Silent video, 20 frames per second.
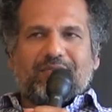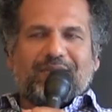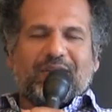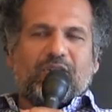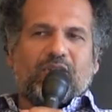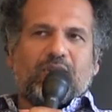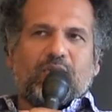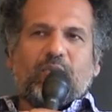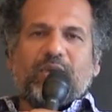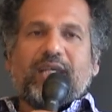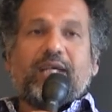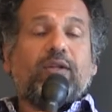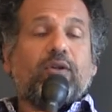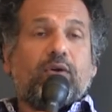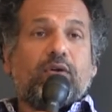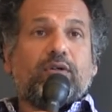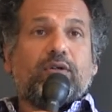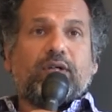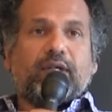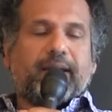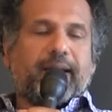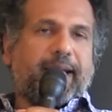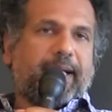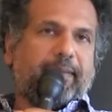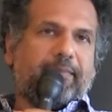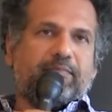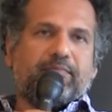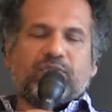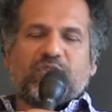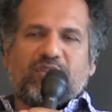I've been on a week long
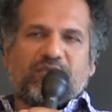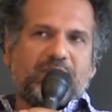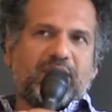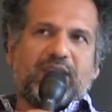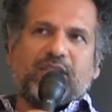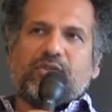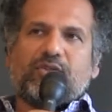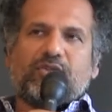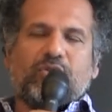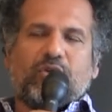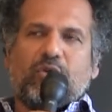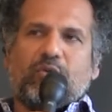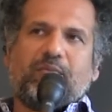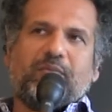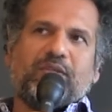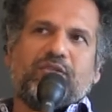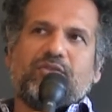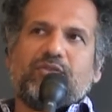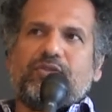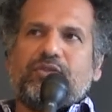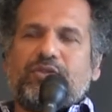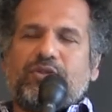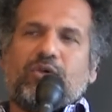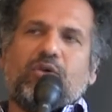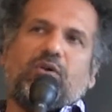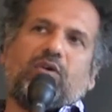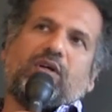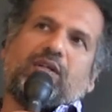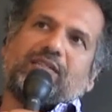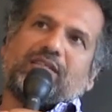uh, sort of media tour. We've been to New
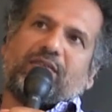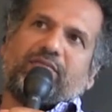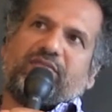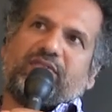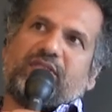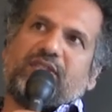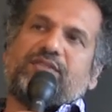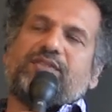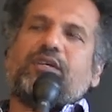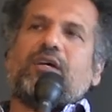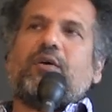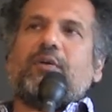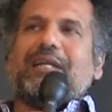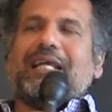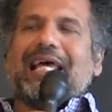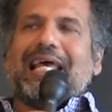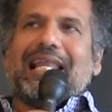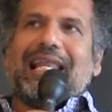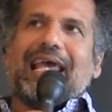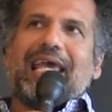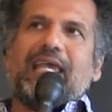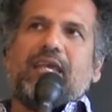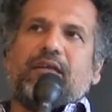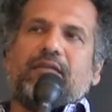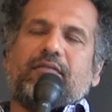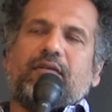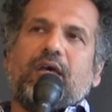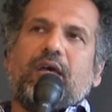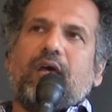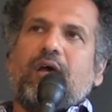York and San Francisco and LA
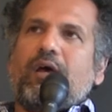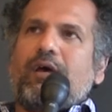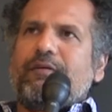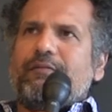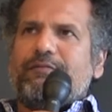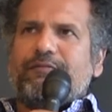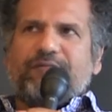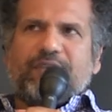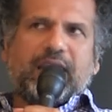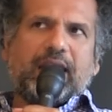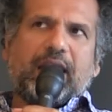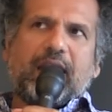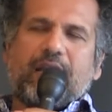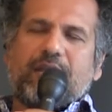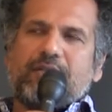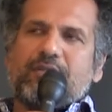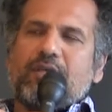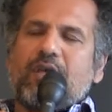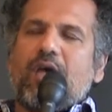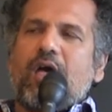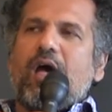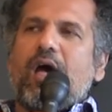and Phoenix.